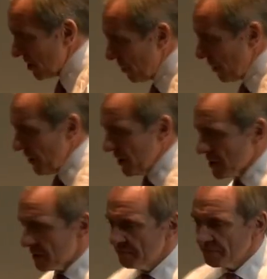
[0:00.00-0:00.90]

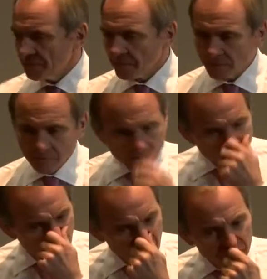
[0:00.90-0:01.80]
experience.
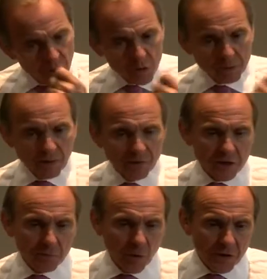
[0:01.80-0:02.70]
And of course, my
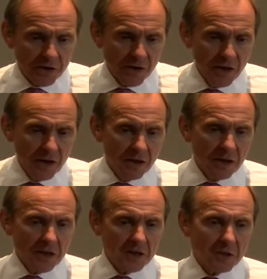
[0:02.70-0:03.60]
first point,
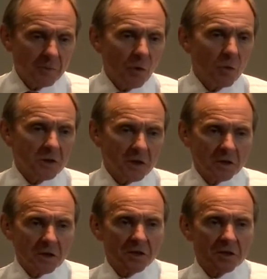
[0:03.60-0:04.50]
leadership always
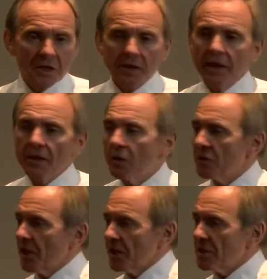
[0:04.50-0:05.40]
exists in a
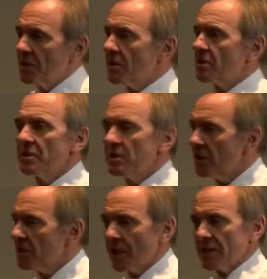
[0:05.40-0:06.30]
context. It doesn't
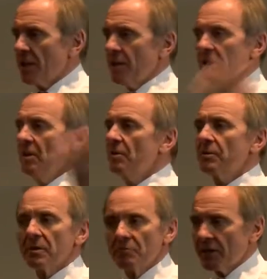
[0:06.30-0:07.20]
exist as a
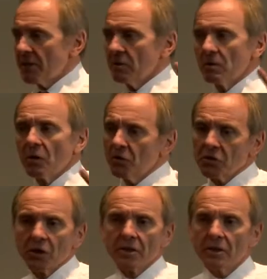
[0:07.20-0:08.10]
theoretical
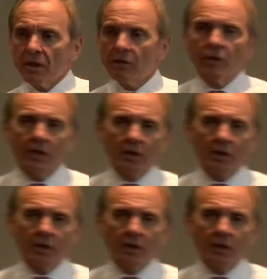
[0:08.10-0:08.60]
construct. It only